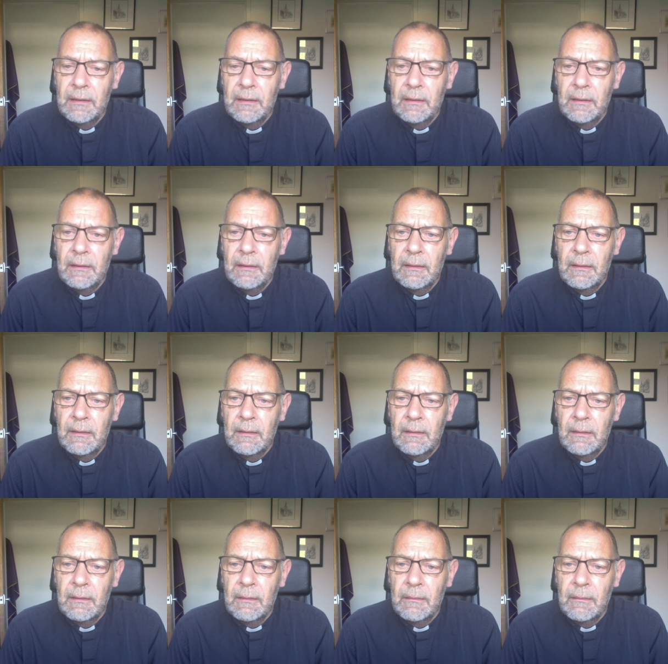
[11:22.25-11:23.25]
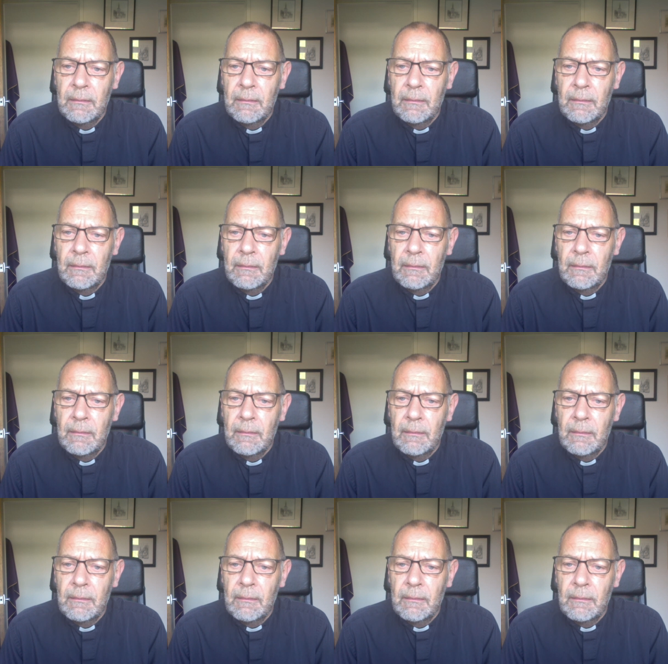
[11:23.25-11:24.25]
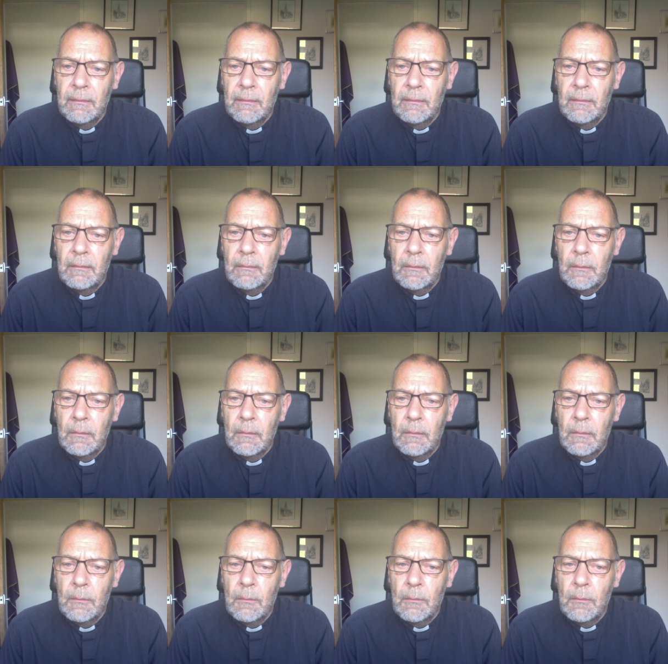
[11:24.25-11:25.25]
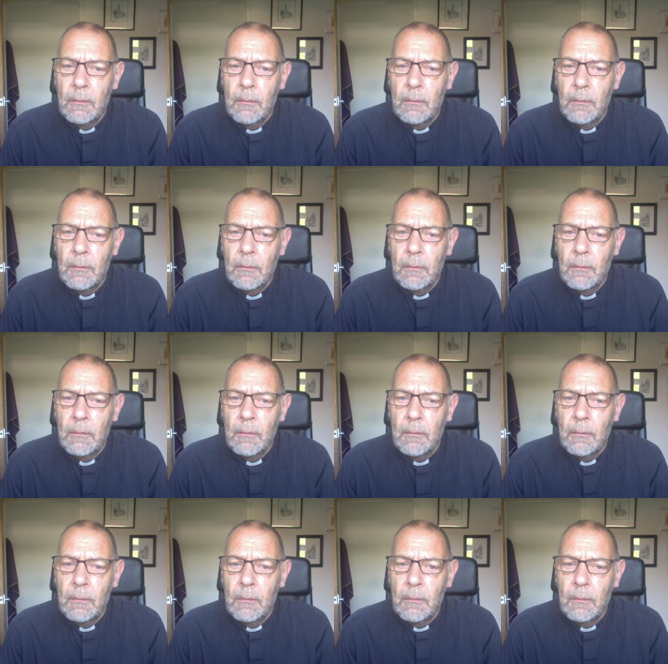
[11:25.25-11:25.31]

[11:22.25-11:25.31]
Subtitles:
No one is speaking in this clip.